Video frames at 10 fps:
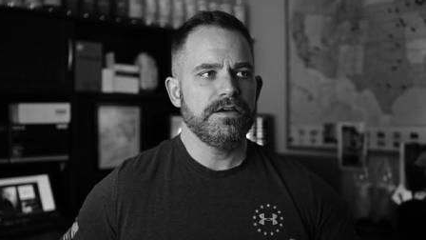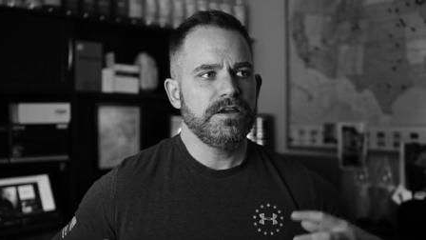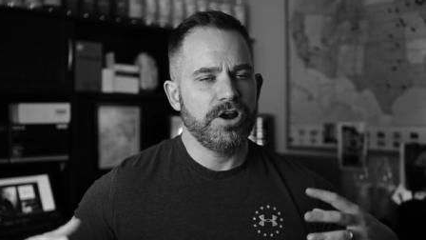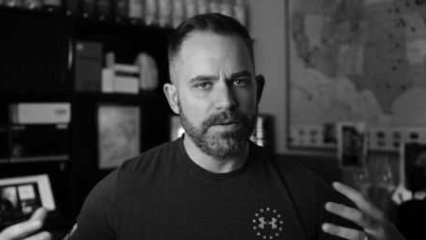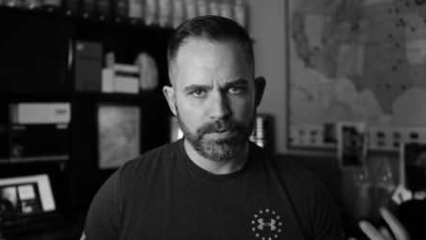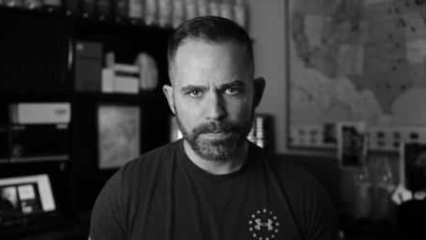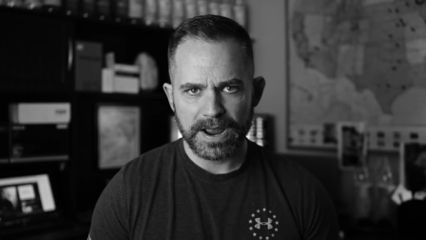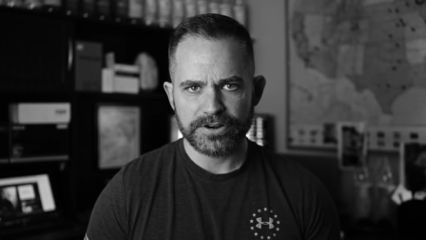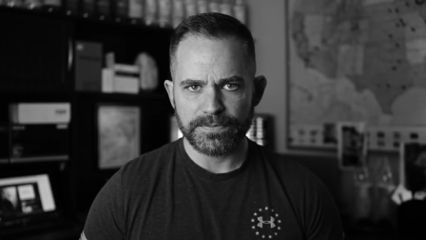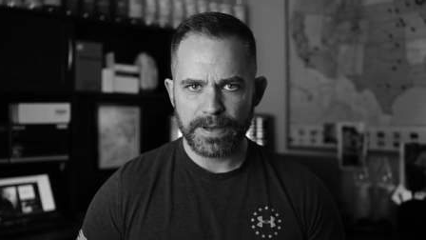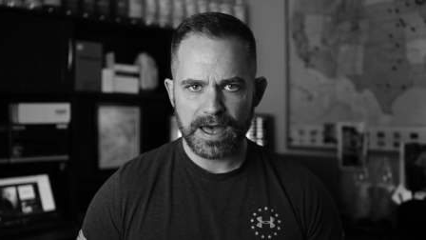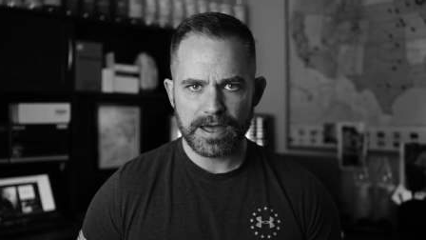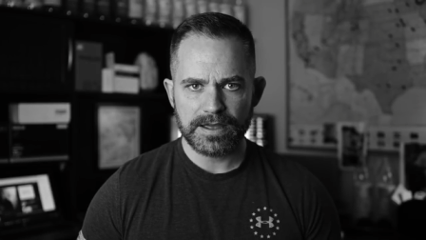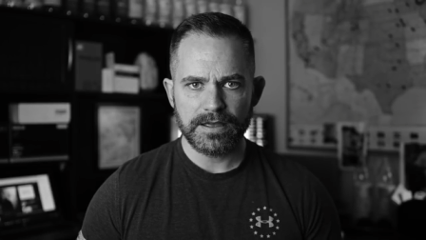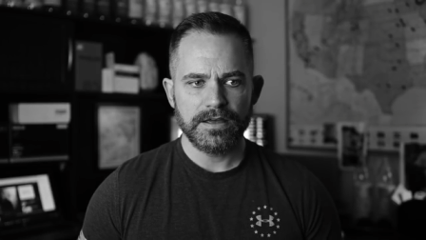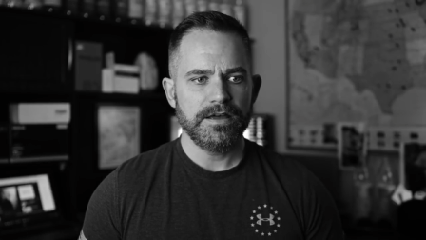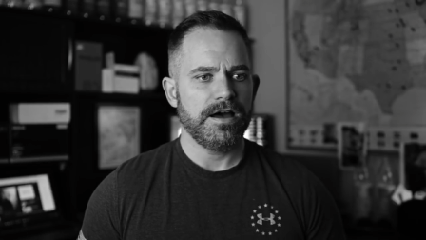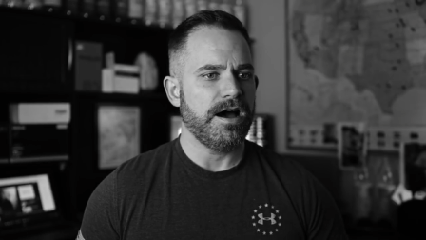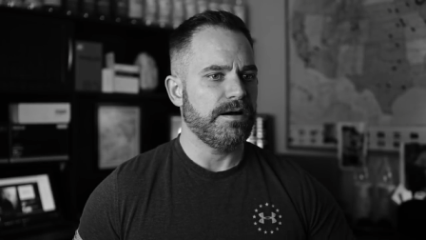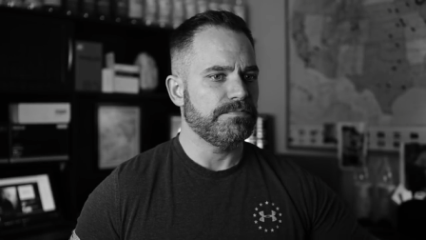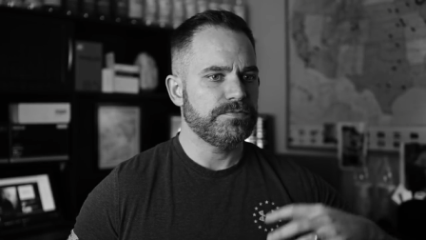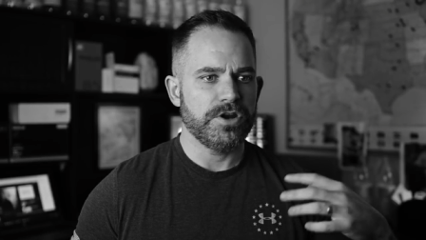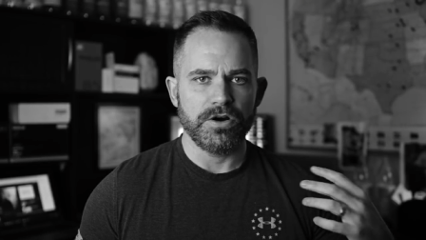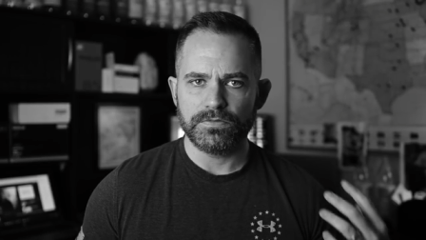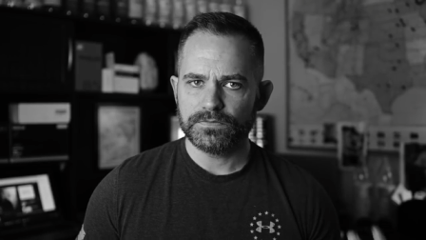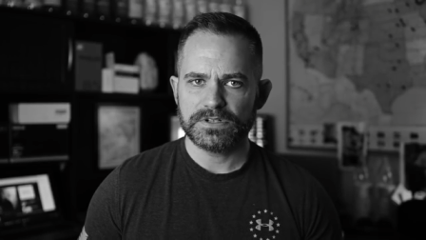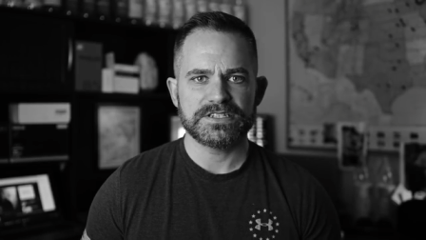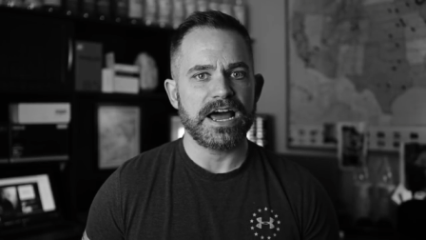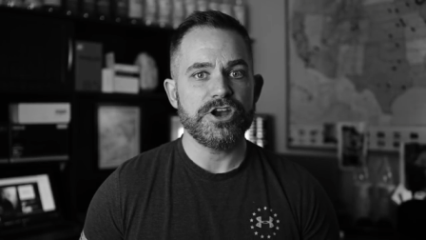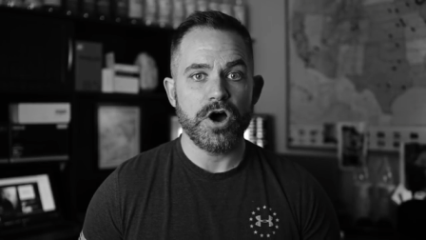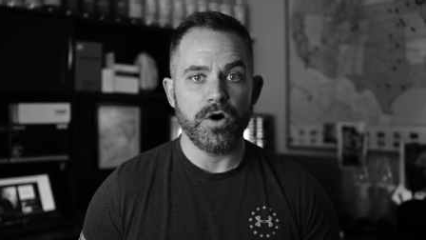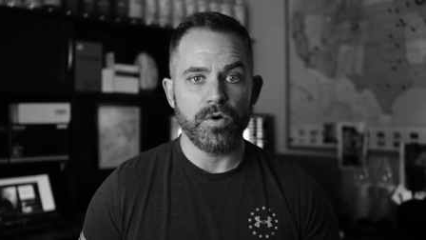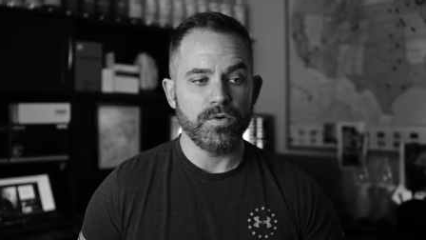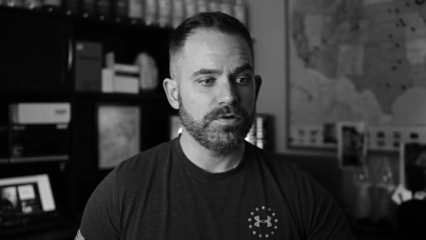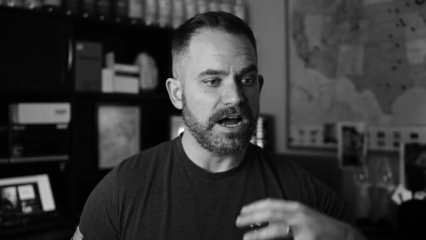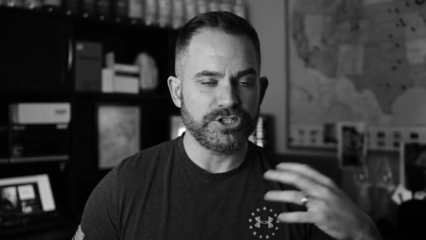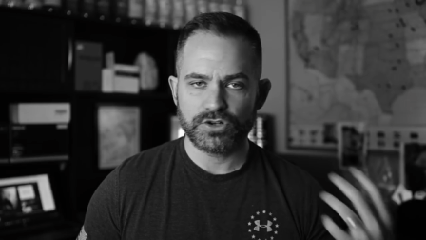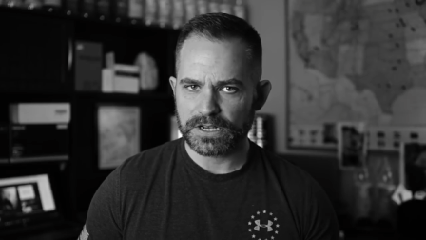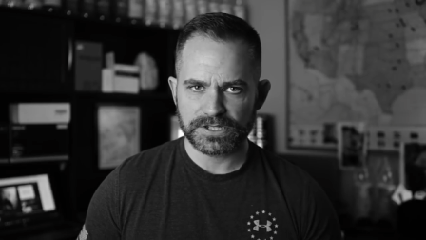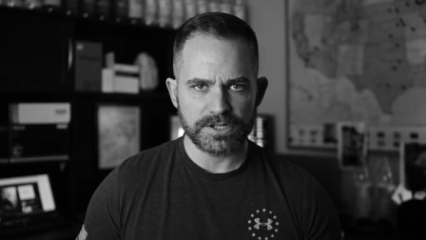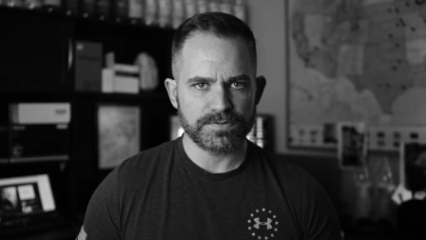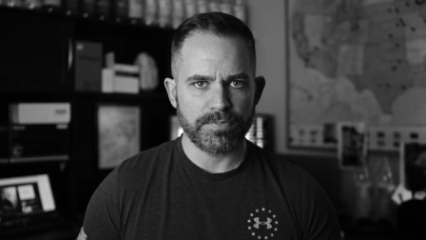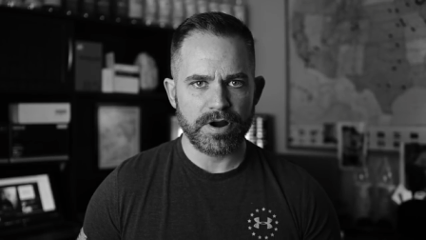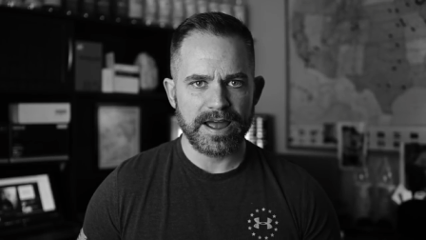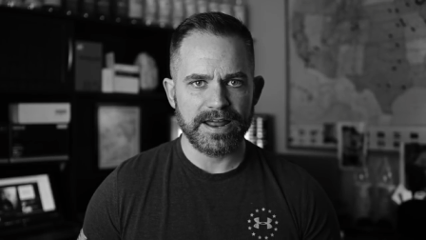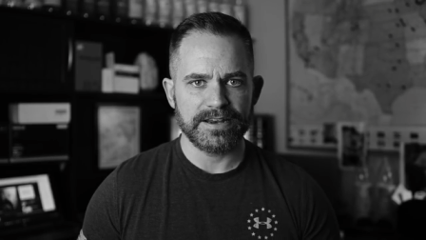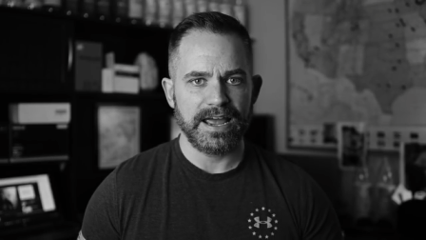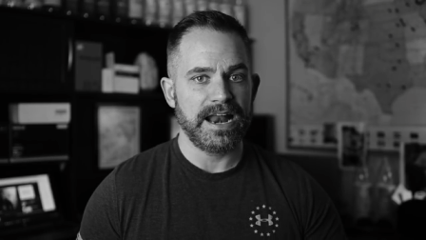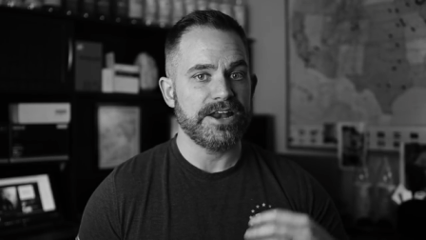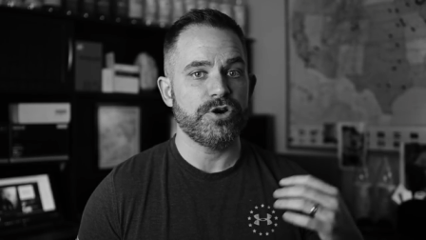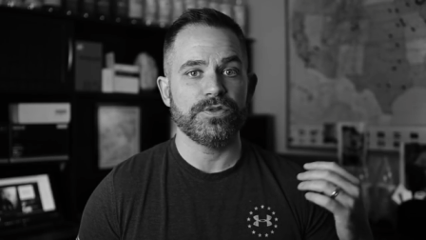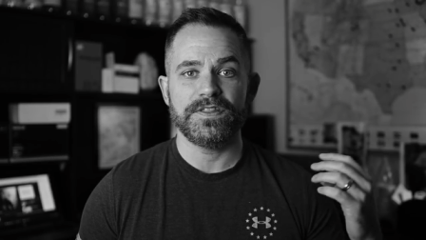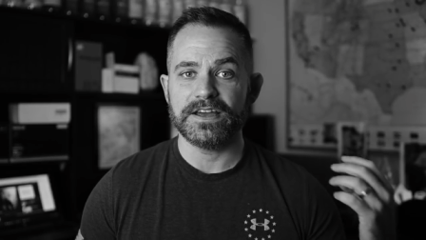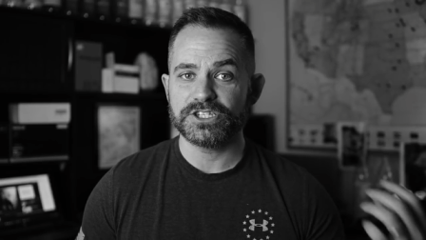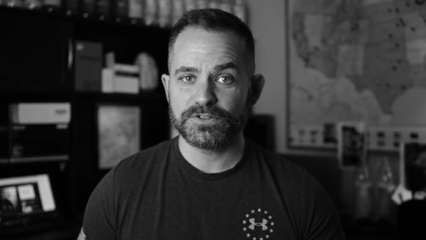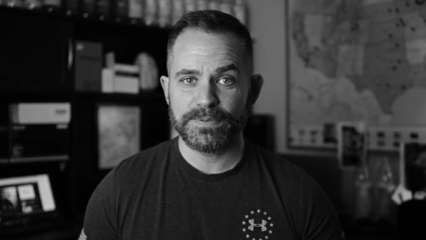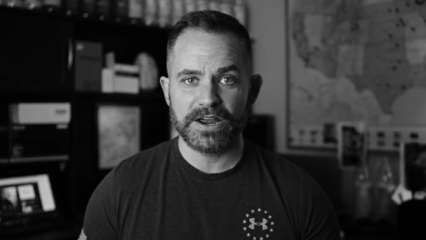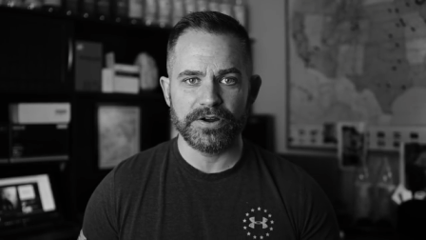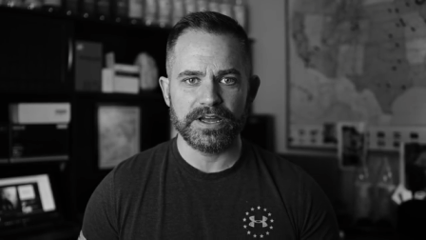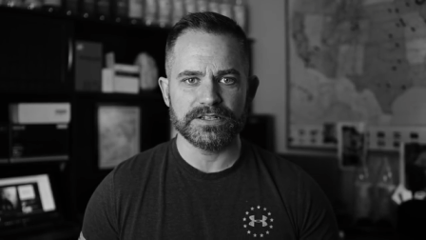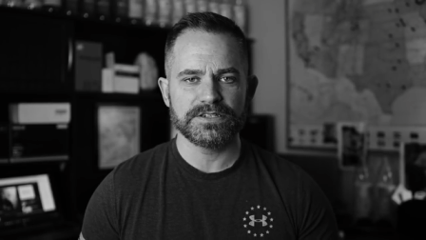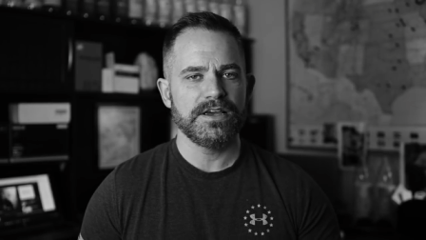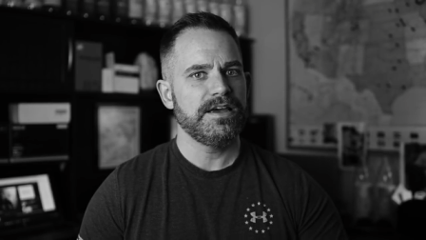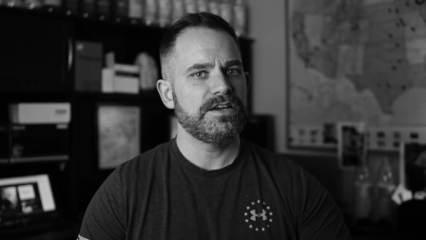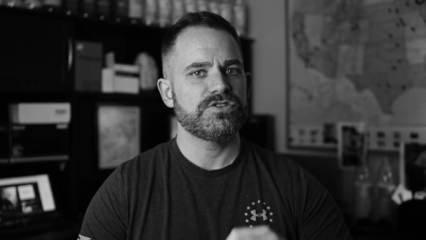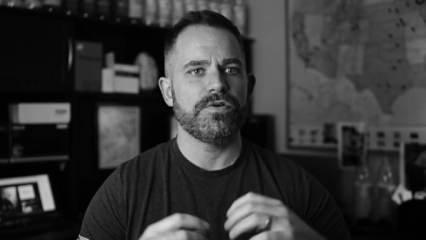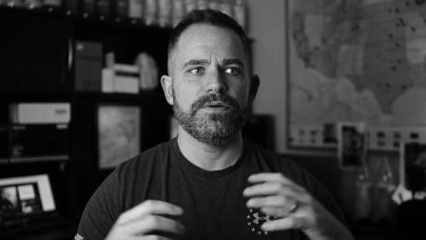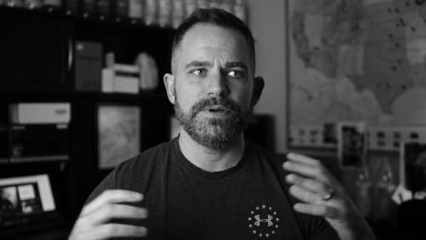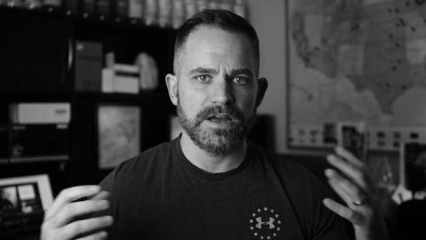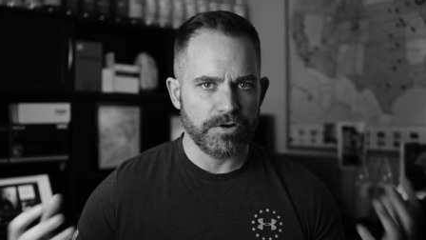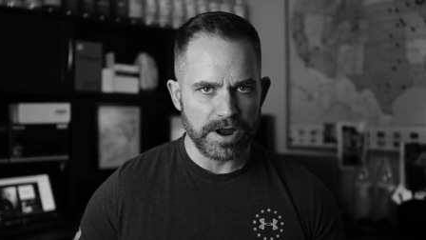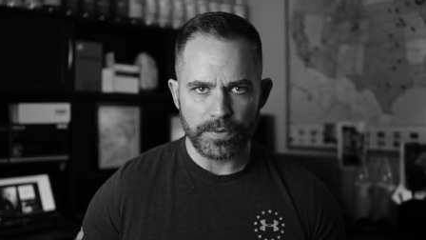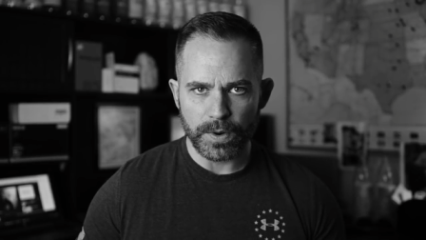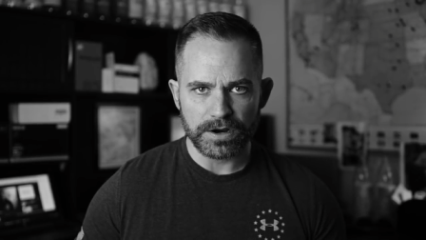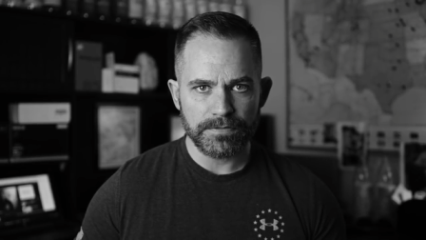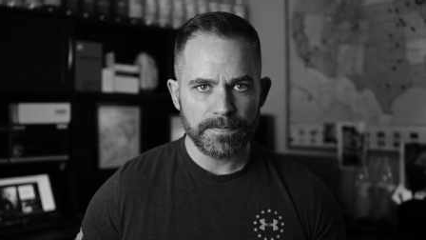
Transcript: I'm prepared to pay, because I trust this brand, and I know that the experience is going to be a great one.